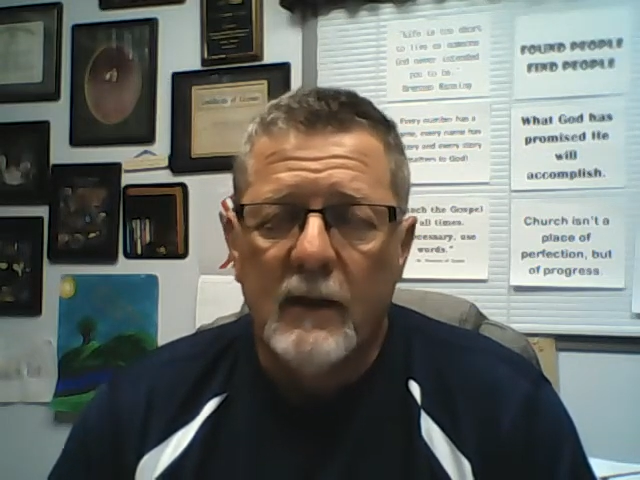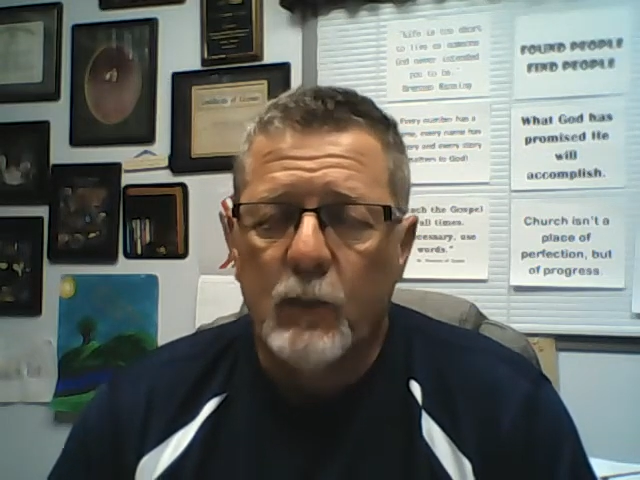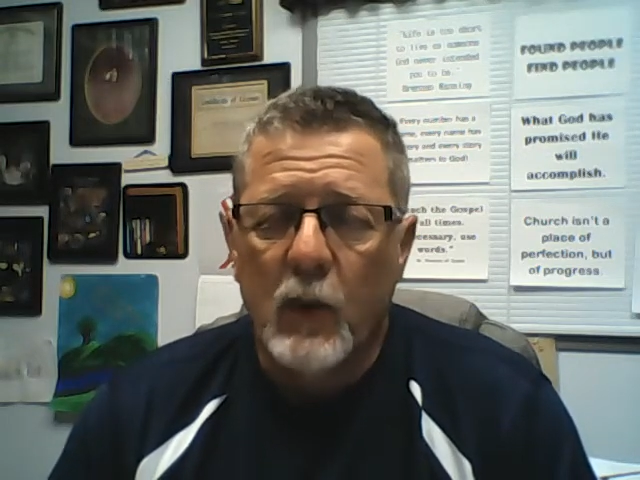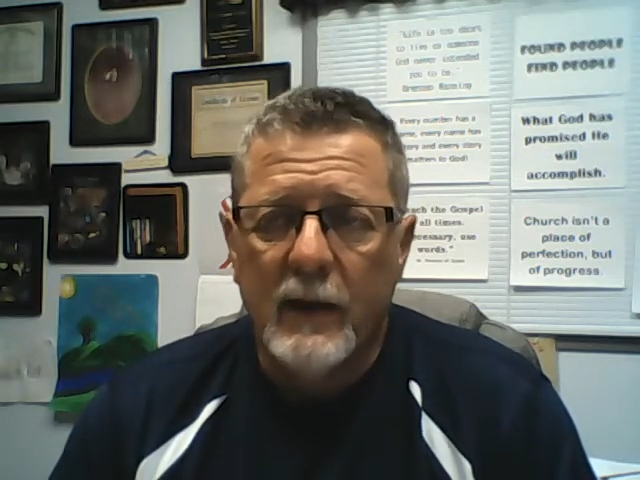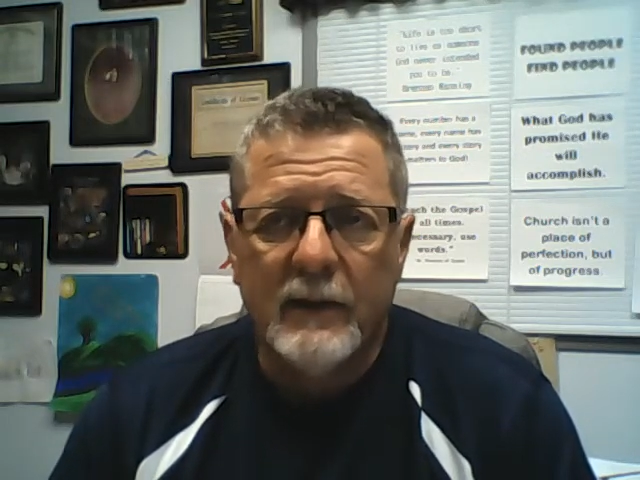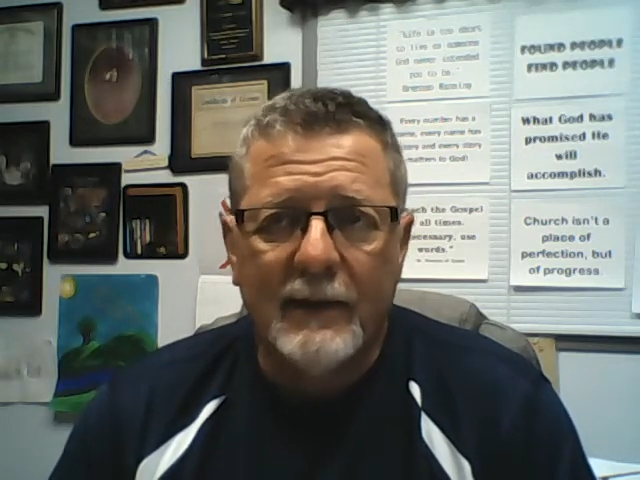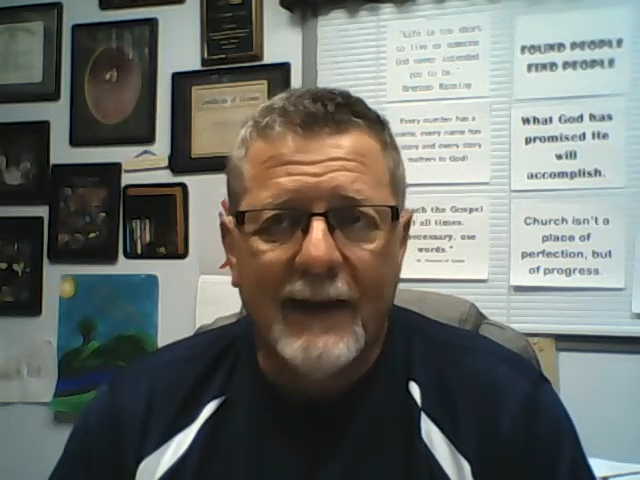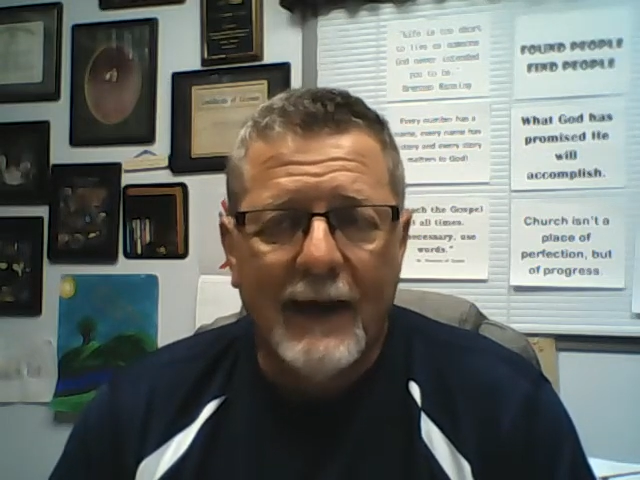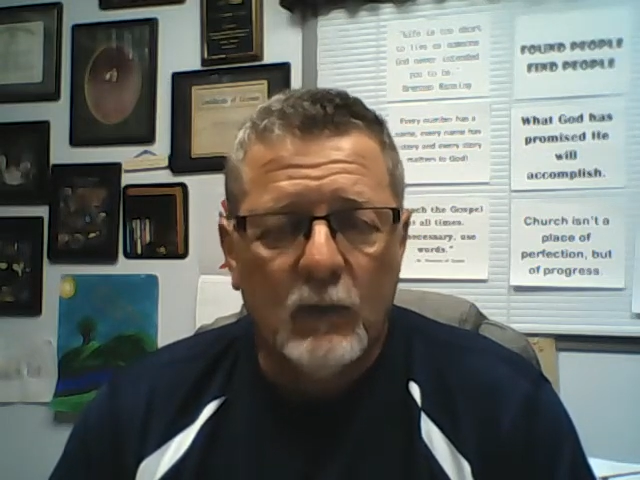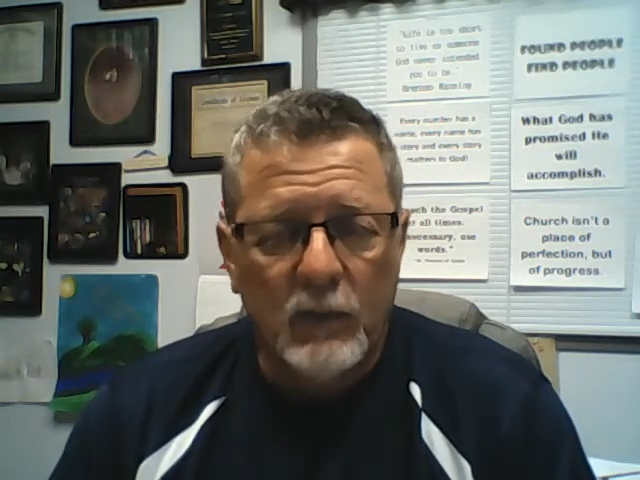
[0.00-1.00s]
praying that
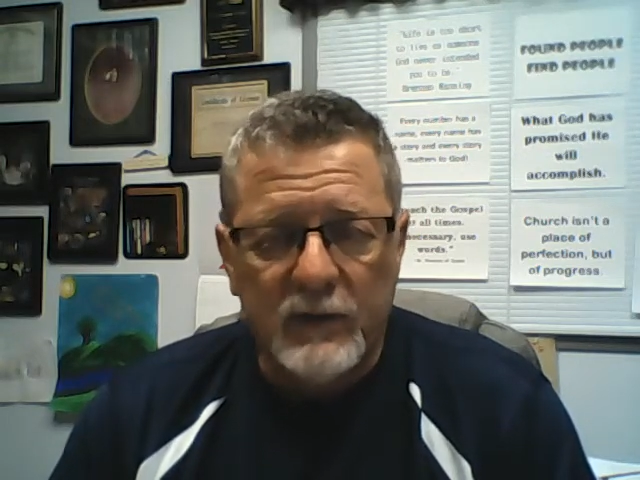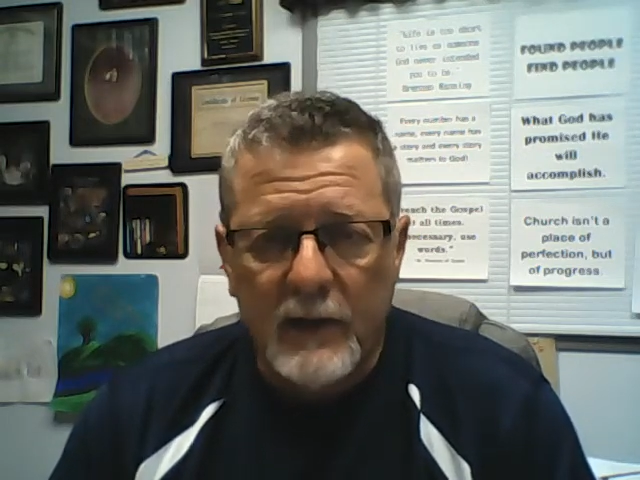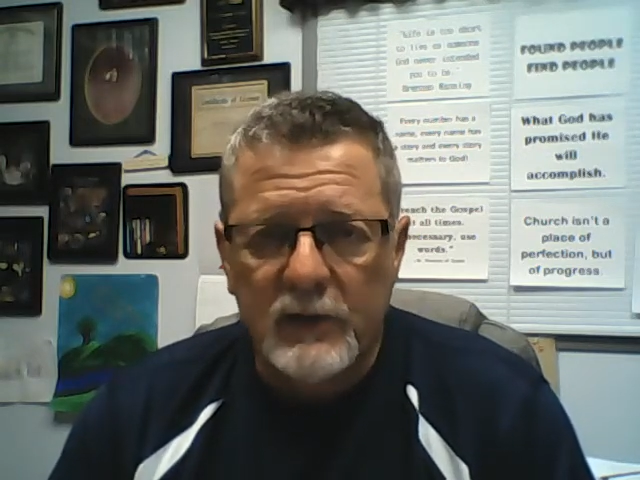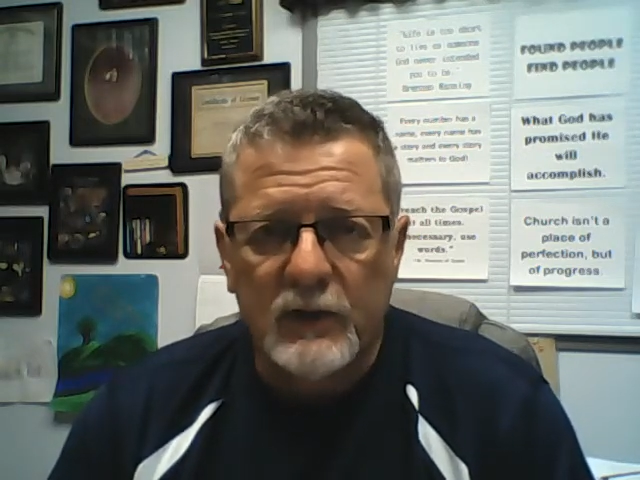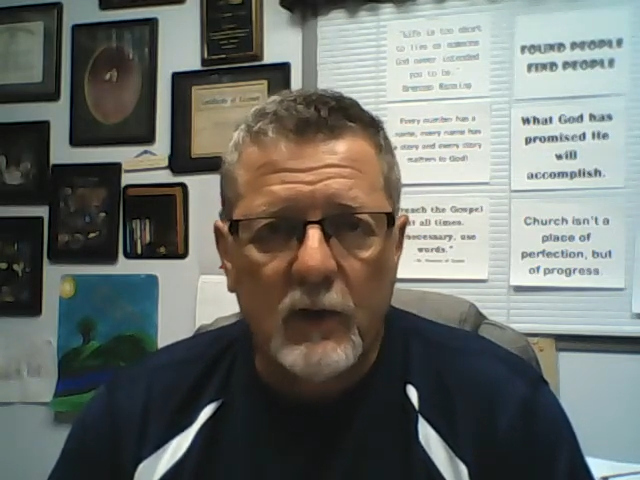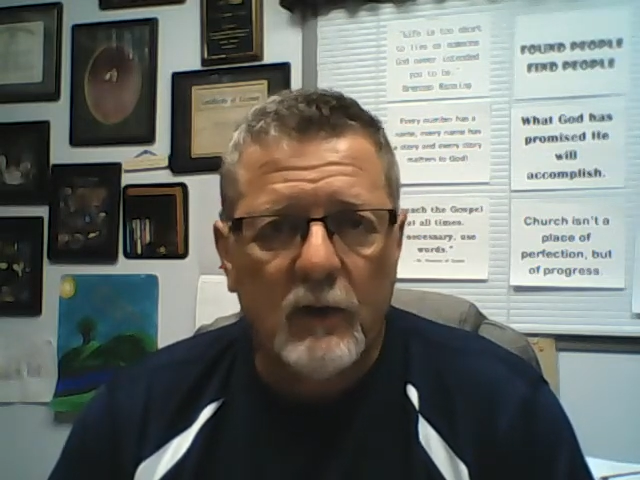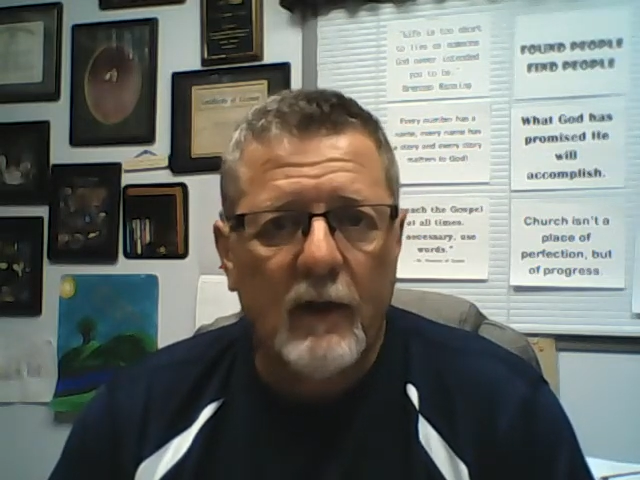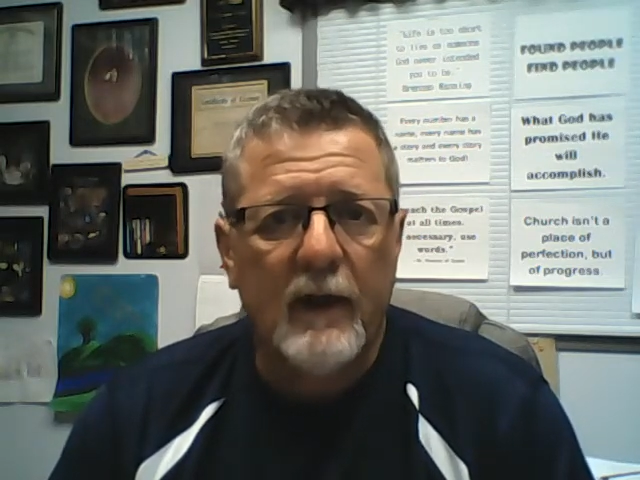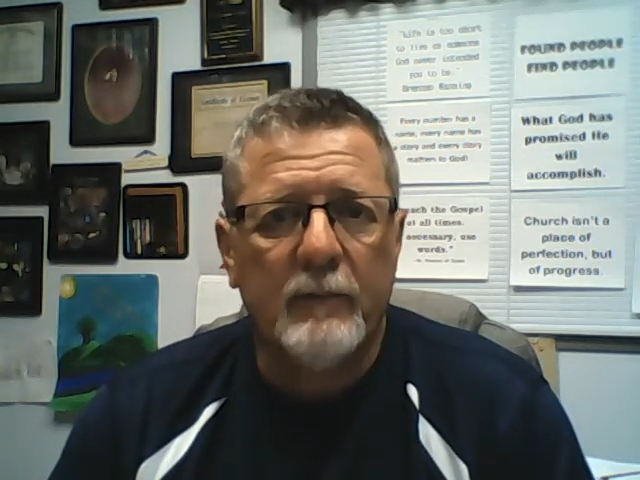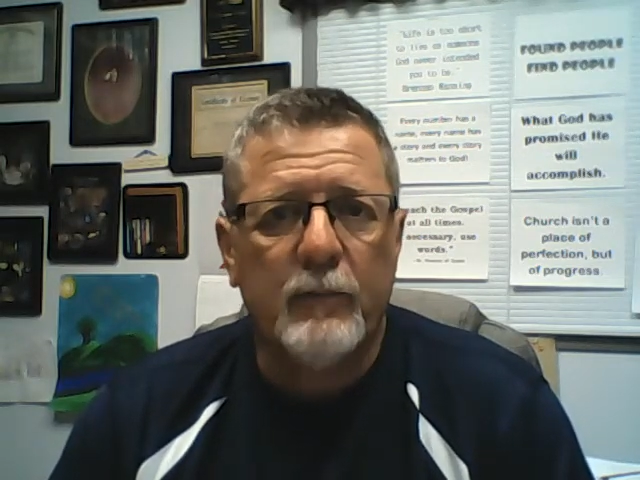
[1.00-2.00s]
God will touch their life,